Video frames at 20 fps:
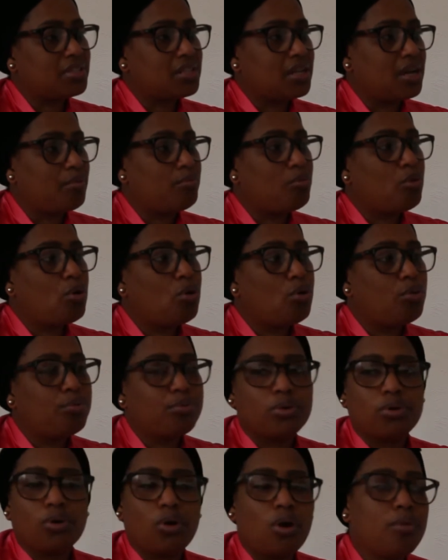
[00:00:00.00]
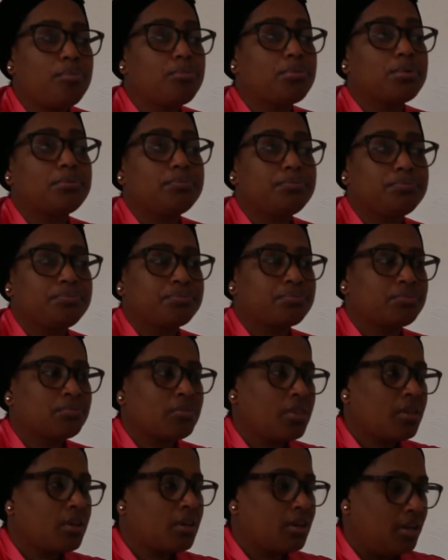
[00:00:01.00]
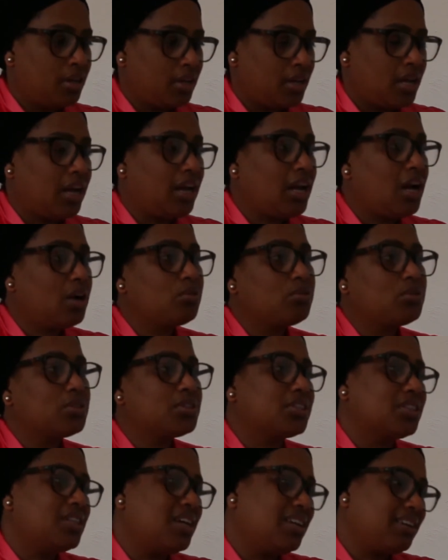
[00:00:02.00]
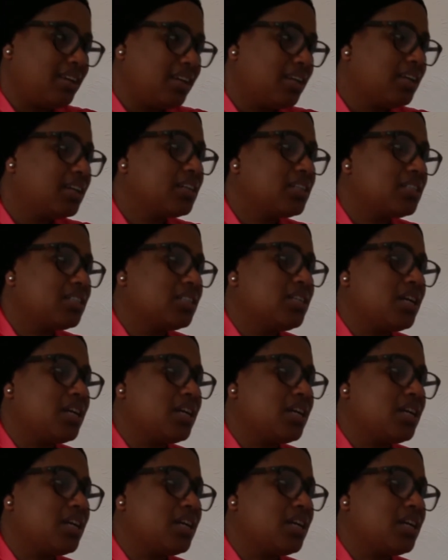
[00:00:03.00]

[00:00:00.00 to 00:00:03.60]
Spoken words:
they are more open up in their language than English.